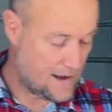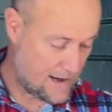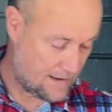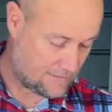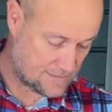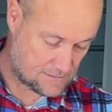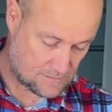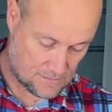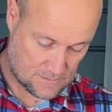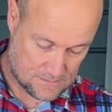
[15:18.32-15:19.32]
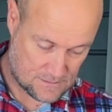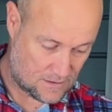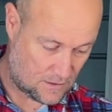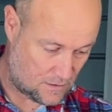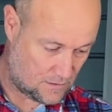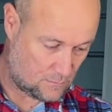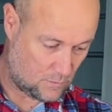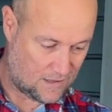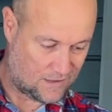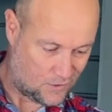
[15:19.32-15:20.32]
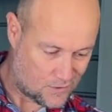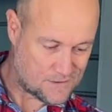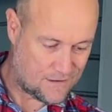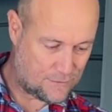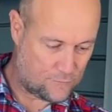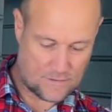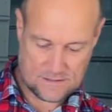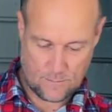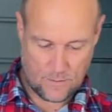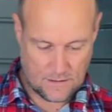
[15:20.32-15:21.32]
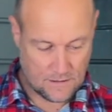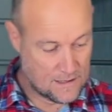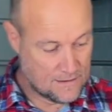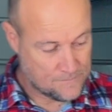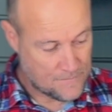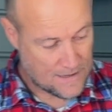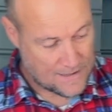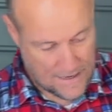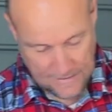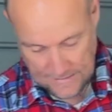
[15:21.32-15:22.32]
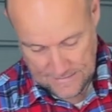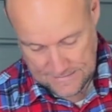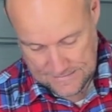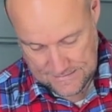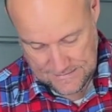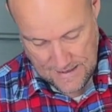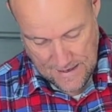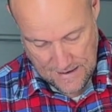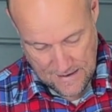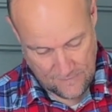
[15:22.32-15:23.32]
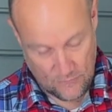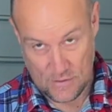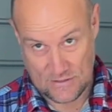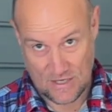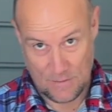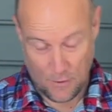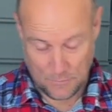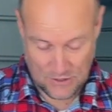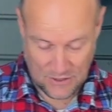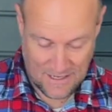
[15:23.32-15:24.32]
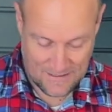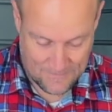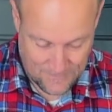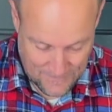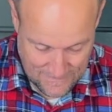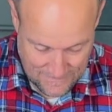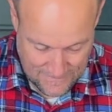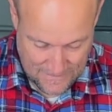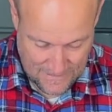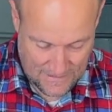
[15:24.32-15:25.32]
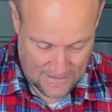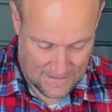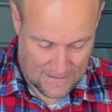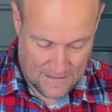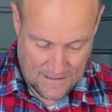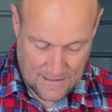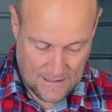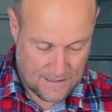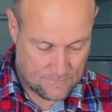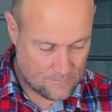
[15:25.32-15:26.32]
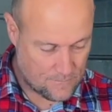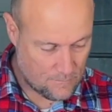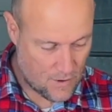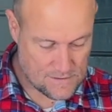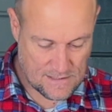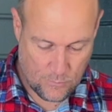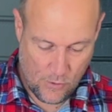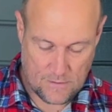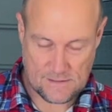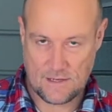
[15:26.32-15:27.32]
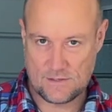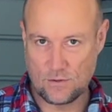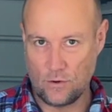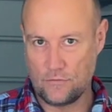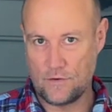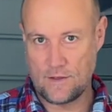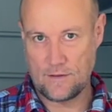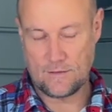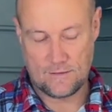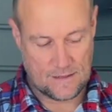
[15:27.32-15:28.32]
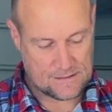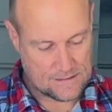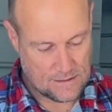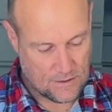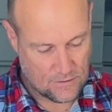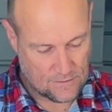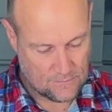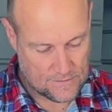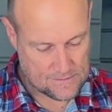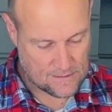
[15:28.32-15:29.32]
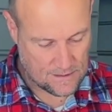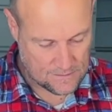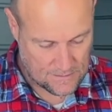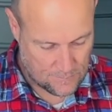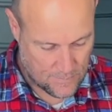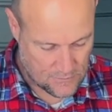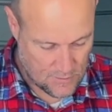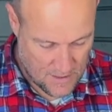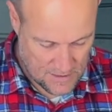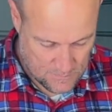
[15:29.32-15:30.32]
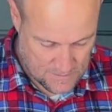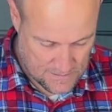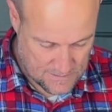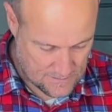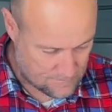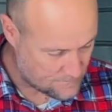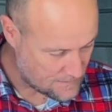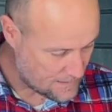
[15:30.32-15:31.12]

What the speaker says: And this looks, well, it looks like it fits the bill. Again, it's a very cheap option. Most of the prices I saw for this unit, this Thunder battery management system,